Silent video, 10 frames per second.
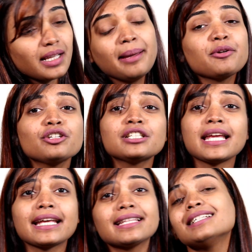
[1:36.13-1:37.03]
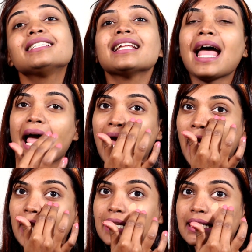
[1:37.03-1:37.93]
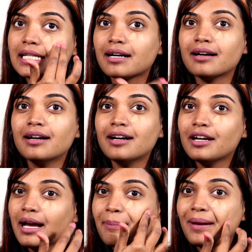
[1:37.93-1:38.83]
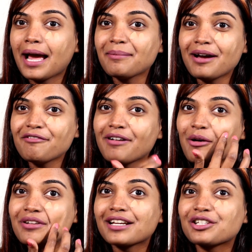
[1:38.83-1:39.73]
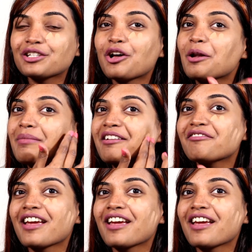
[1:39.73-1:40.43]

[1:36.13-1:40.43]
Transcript: going to take this and apply my foundation on my